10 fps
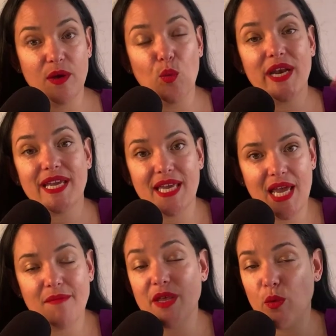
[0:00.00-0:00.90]
then when it
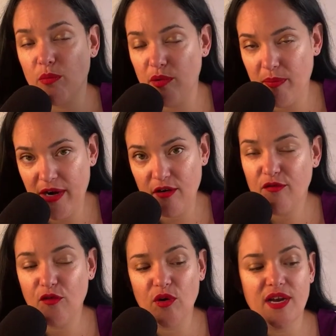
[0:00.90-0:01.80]
came, they were prepared
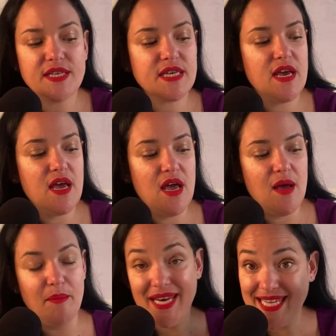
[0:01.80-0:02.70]
for it.
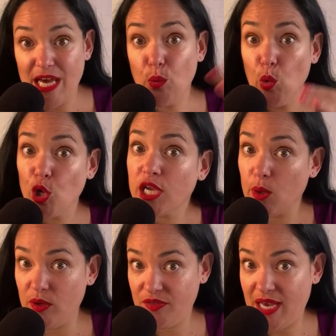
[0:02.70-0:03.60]
But again, working
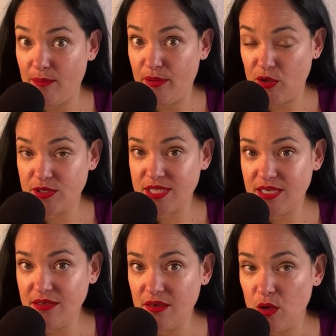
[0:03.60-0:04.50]
with that
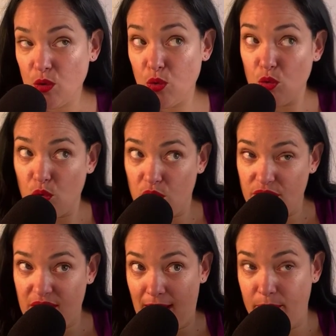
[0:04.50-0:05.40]
person who
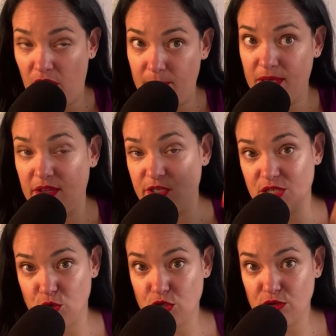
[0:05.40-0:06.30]
that
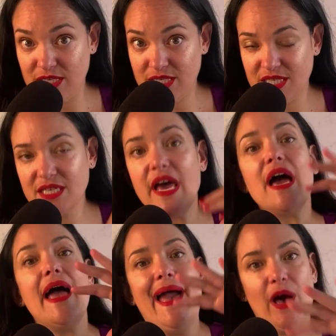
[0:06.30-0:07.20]
population trusted
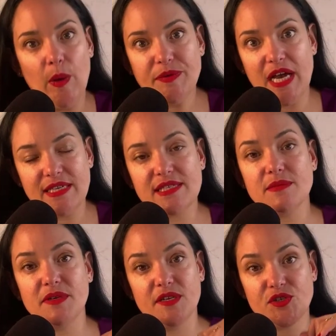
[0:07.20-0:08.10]
helped us
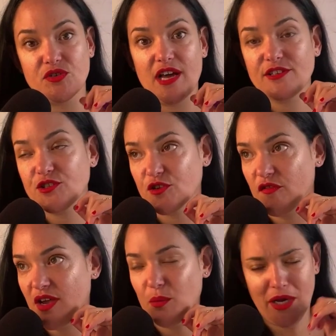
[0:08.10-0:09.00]
administer that
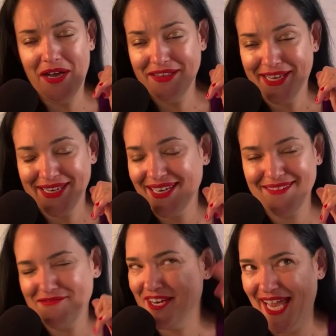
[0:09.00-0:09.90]
survey. We got like a
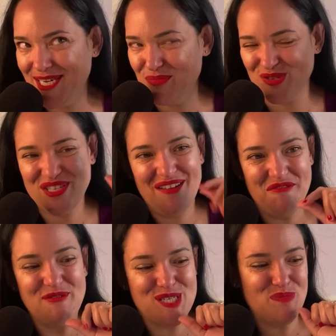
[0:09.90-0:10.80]
90%
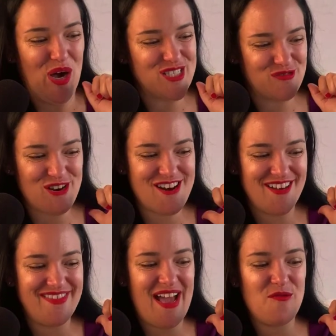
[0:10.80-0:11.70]
response rate
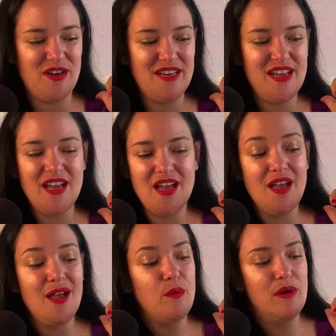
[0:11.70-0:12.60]
on that one.
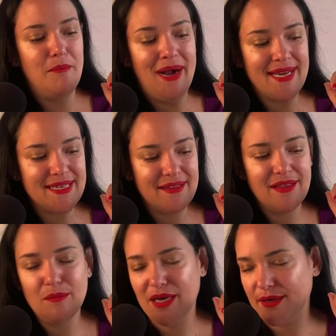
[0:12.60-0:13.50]
Reminding
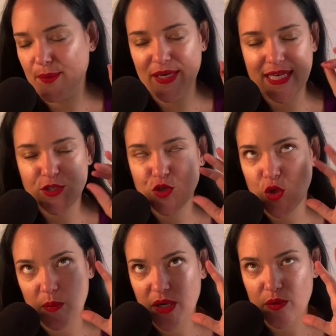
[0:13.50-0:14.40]
them, I know we get so
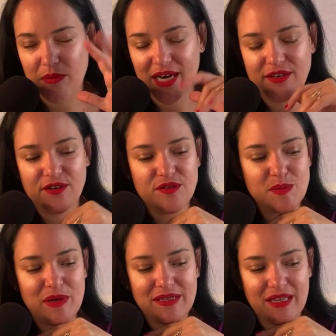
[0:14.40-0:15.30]
many reminders,
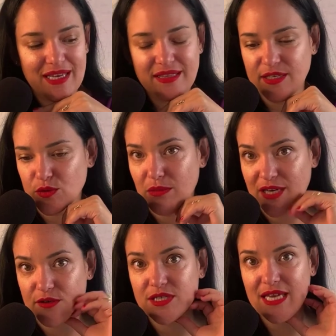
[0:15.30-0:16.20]
but like these
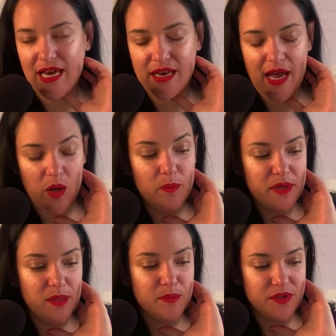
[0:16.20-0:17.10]
reminders can help
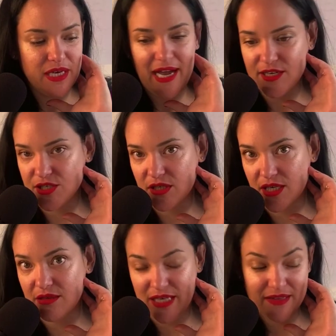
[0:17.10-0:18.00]
people to
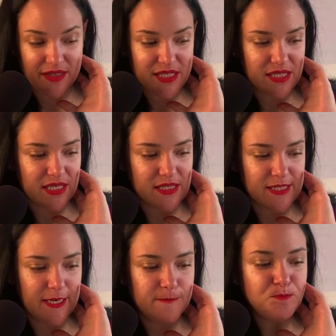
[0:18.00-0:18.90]
actually get these things
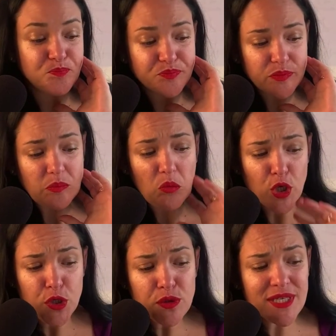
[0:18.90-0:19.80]
done.
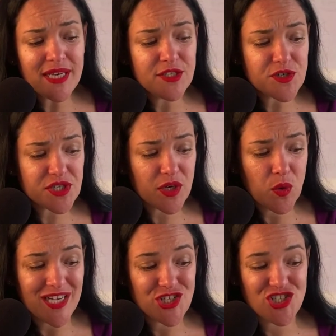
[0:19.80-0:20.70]
Using interesting
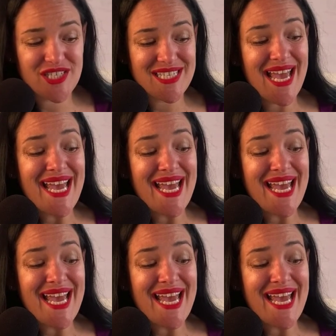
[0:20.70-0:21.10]
questions,